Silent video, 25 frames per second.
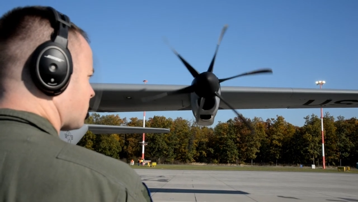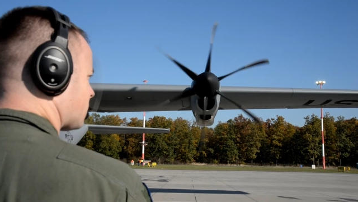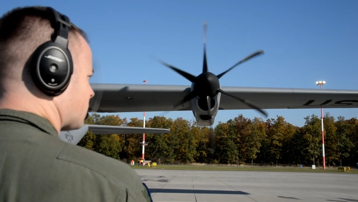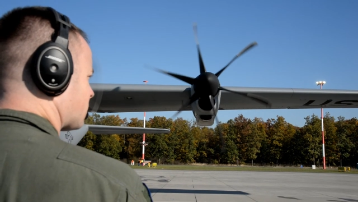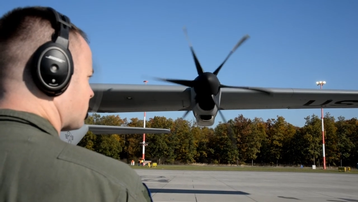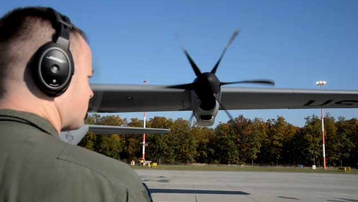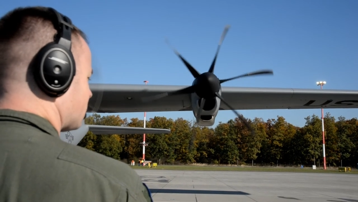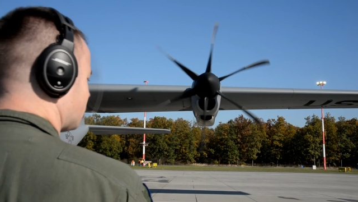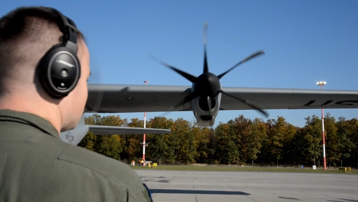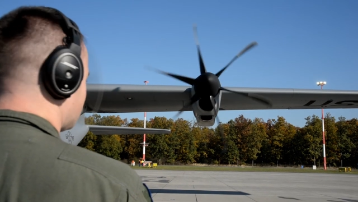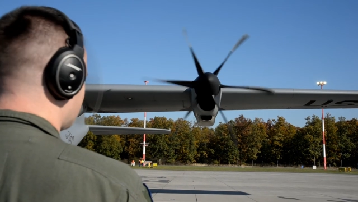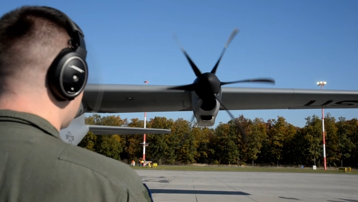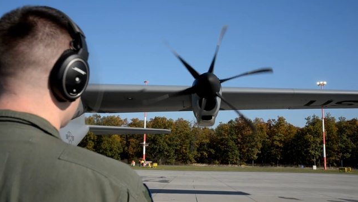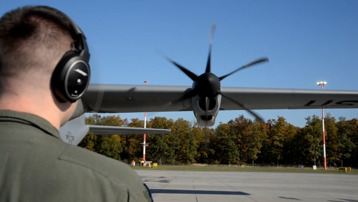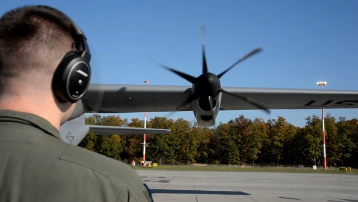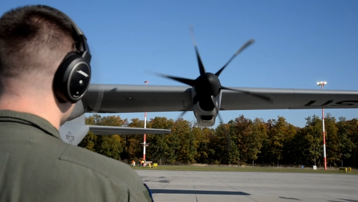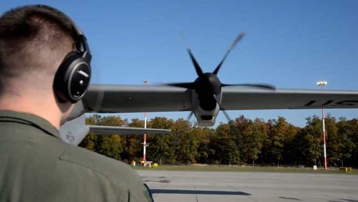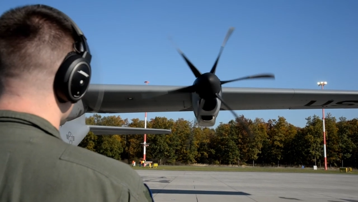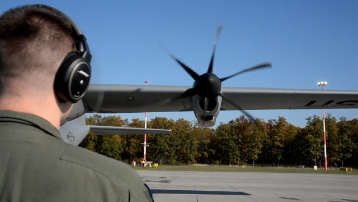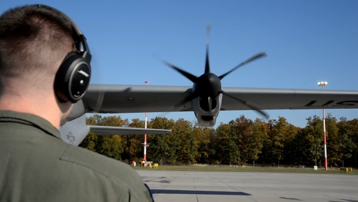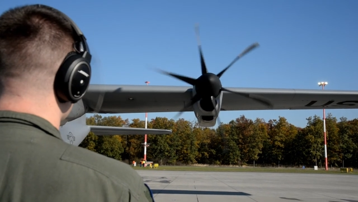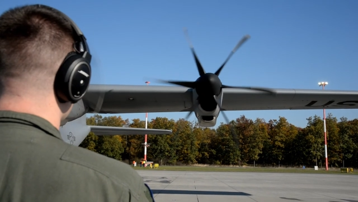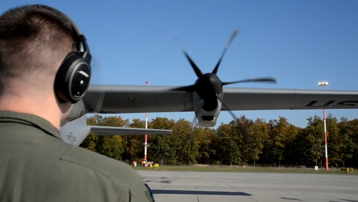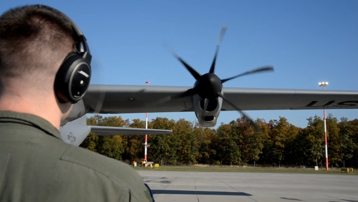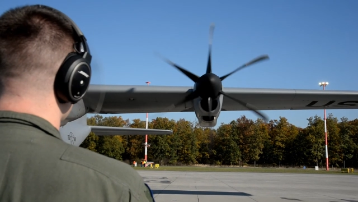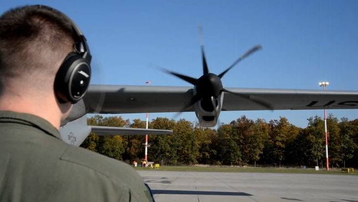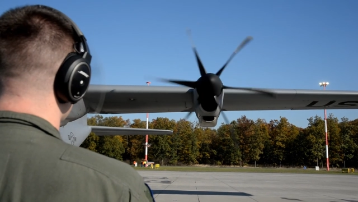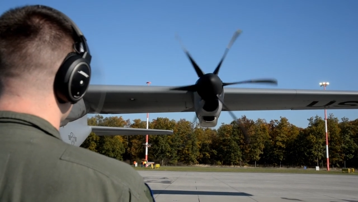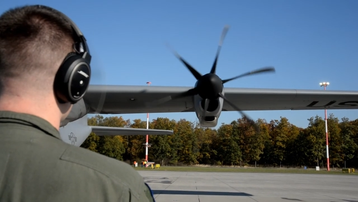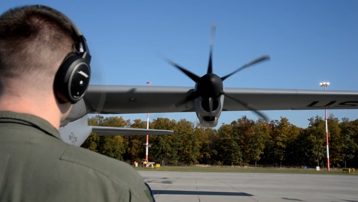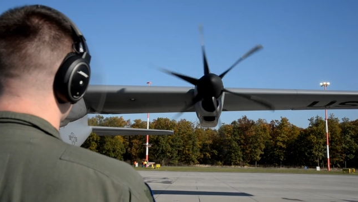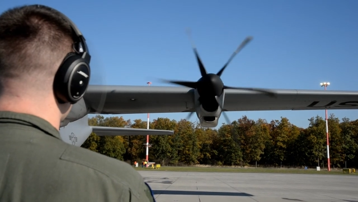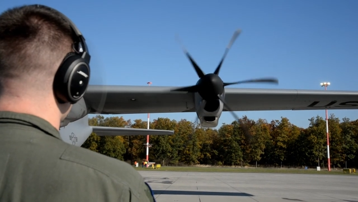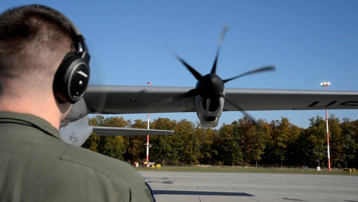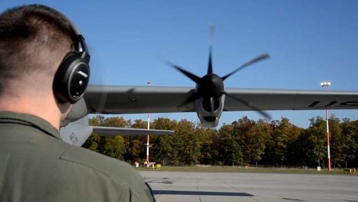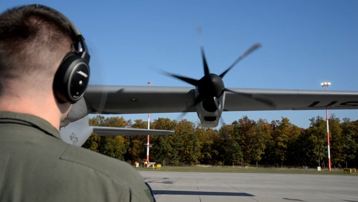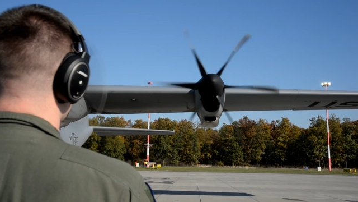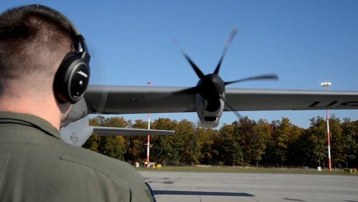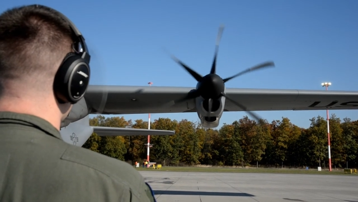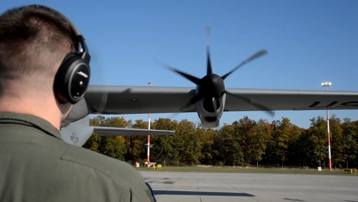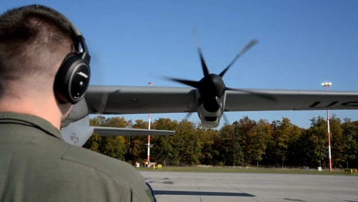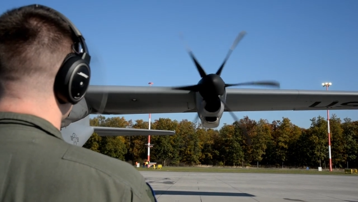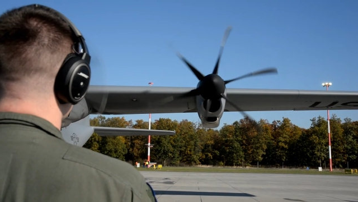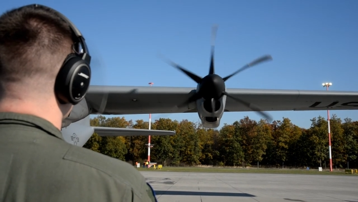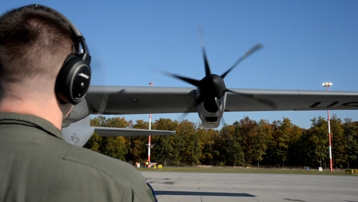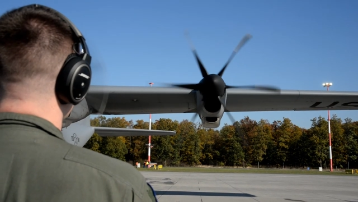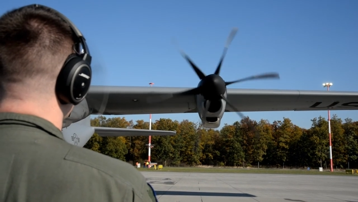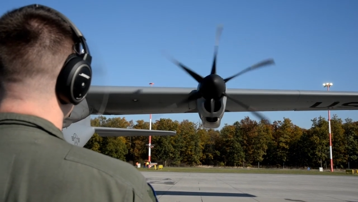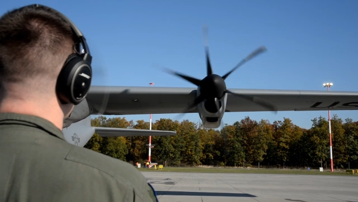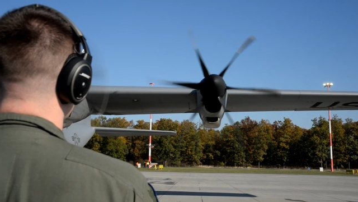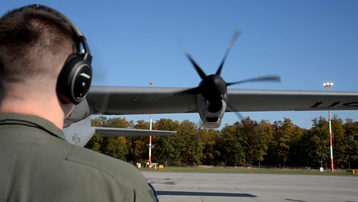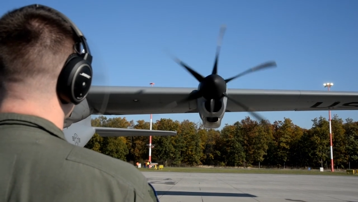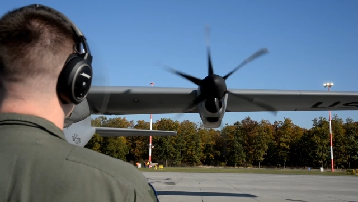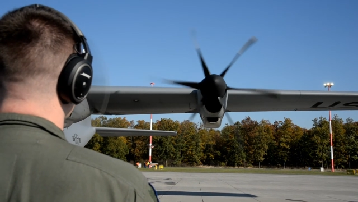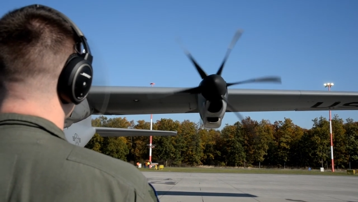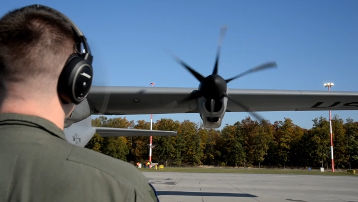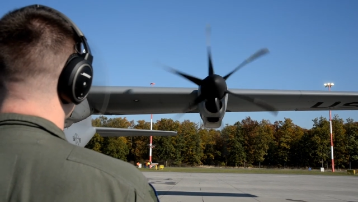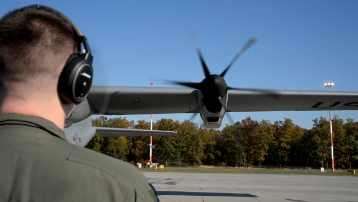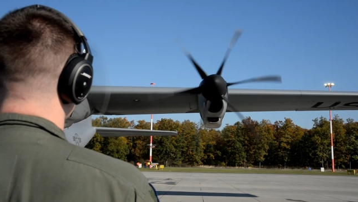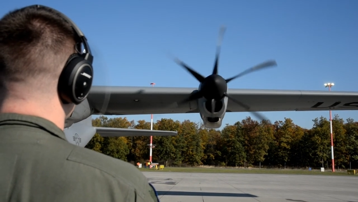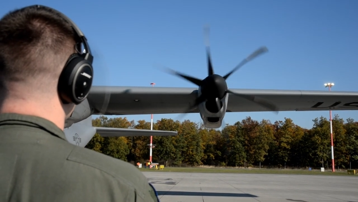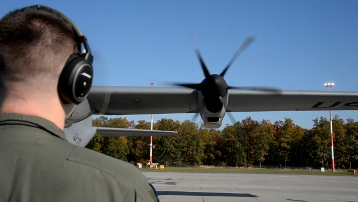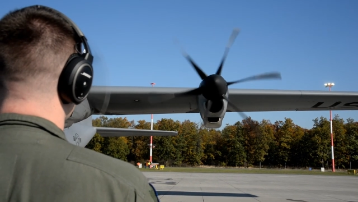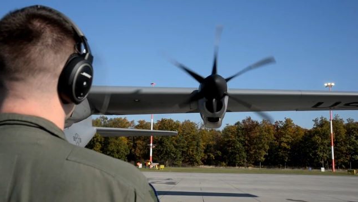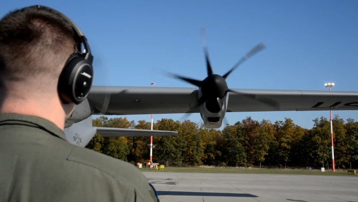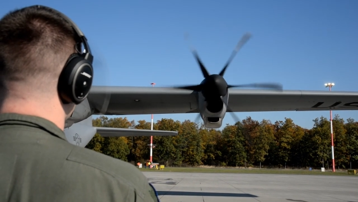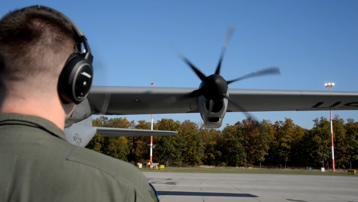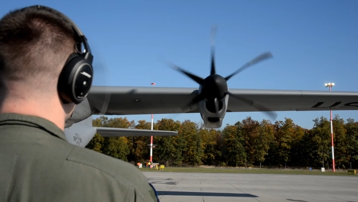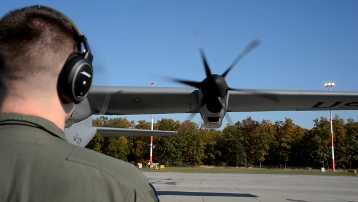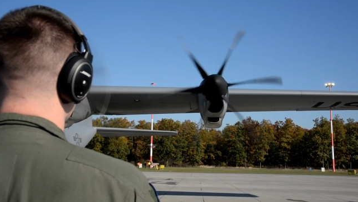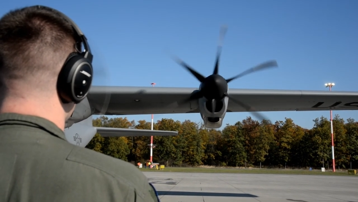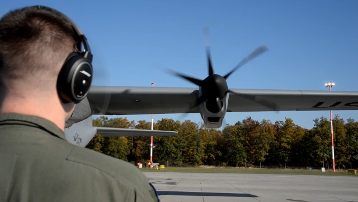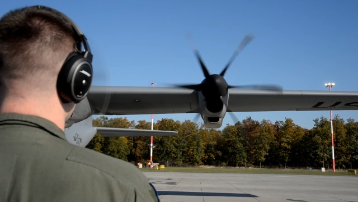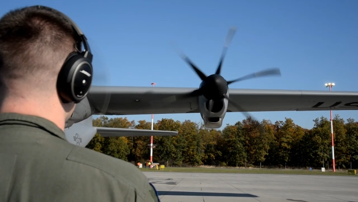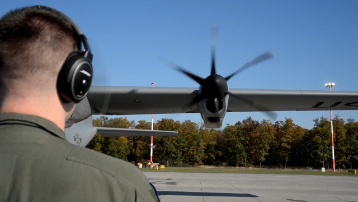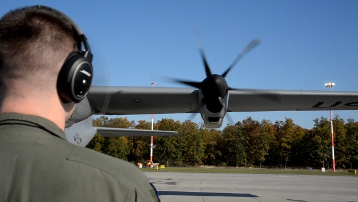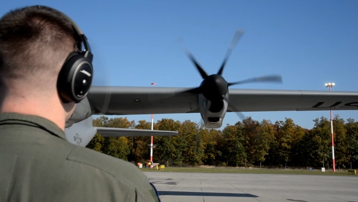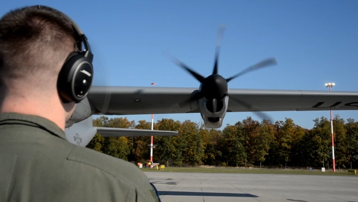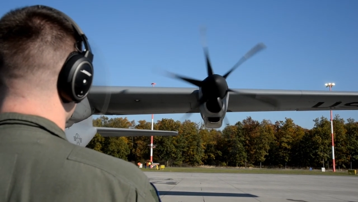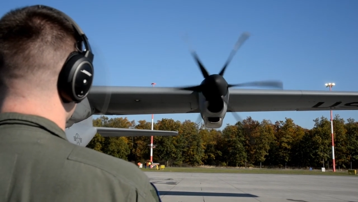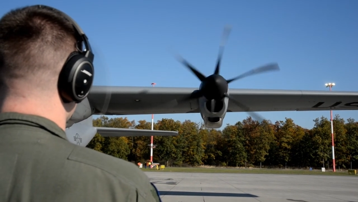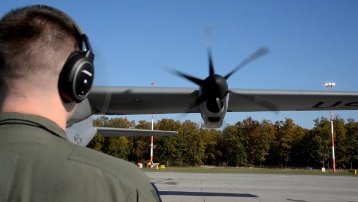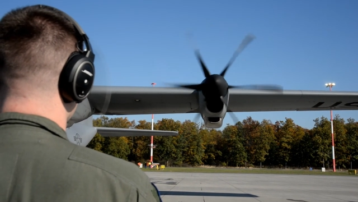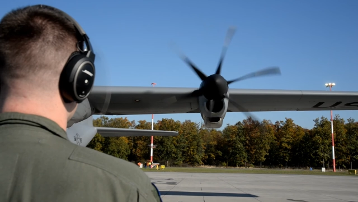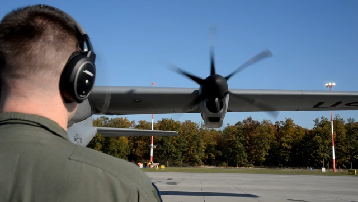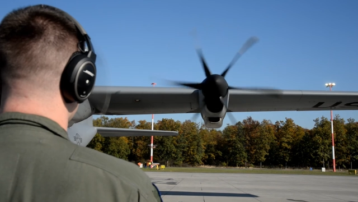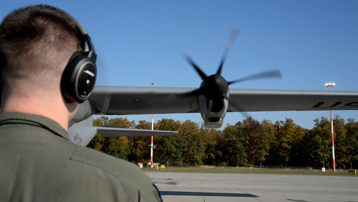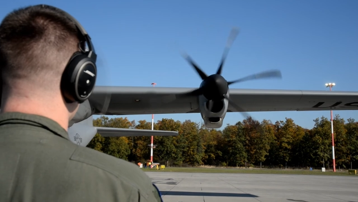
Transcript: [unreadable: no face in view]